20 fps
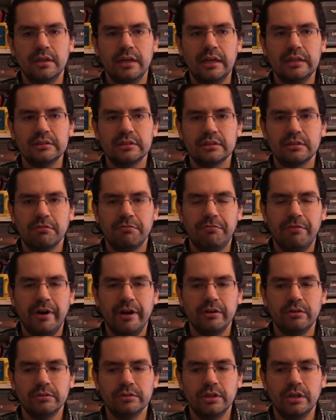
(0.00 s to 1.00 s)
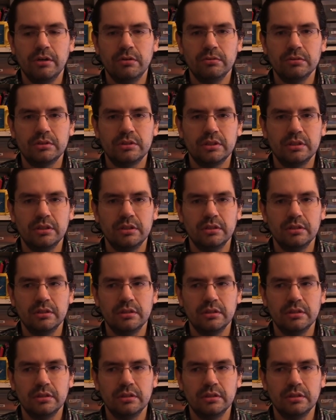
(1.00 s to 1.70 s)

that's like the final note,